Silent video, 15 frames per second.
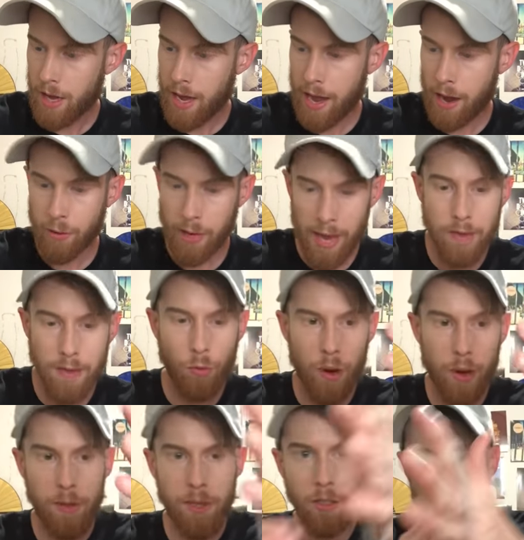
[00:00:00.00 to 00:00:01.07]
How cave
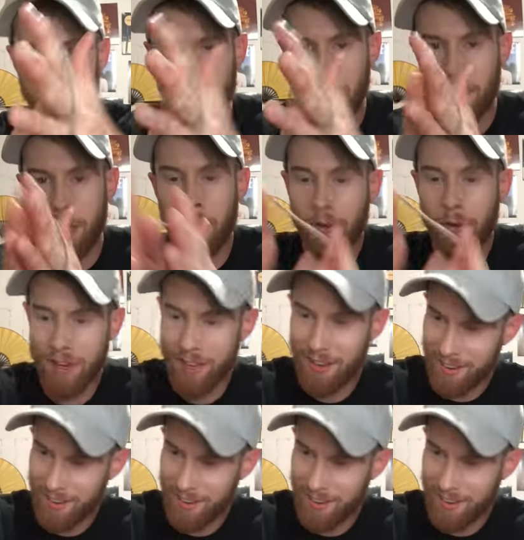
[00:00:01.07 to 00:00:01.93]
women used to do it.